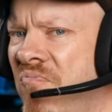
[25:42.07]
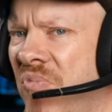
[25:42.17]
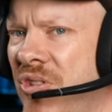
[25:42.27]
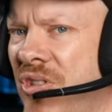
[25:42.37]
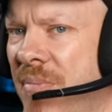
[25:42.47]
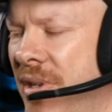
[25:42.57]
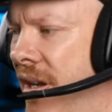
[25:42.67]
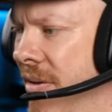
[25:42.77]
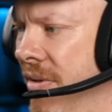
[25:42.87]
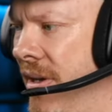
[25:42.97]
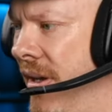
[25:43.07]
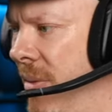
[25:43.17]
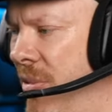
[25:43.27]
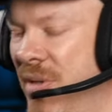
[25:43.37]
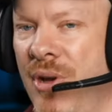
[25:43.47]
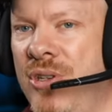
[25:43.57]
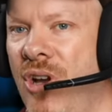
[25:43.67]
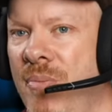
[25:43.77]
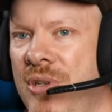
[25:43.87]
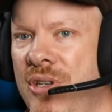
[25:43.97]
Just let me know. But it's my
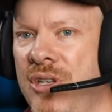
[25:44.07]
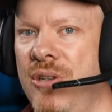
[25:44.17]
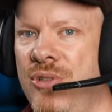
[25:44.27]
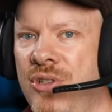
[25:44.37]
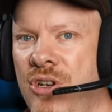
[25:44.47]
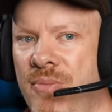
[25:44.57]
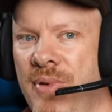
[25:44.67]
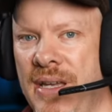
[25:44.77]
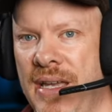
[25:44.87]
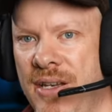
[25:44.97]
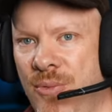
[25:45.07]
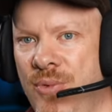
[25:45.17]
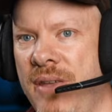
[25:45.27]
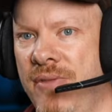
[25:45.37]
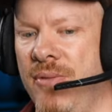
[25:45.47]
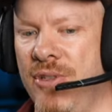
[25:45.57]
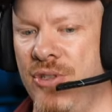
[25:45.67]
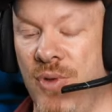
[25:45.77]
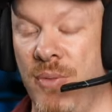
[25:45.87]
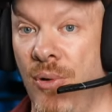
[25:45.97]
job as a YouTuber and a reviewer to
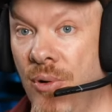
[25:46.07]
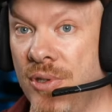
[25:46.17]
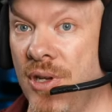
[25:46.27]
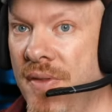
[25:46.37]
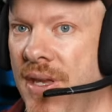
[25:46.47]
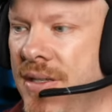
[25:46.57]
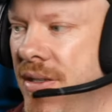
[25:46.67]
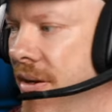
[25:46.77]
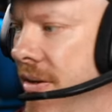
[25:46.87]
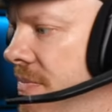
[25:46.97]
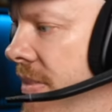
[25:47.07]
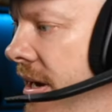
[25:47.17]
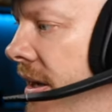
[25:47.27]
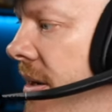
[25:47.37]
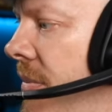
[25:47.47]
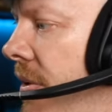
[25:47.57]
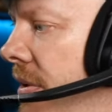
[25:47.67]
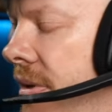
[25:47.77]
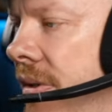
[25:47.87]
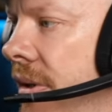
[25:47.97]
report on that, so just bear that in mind.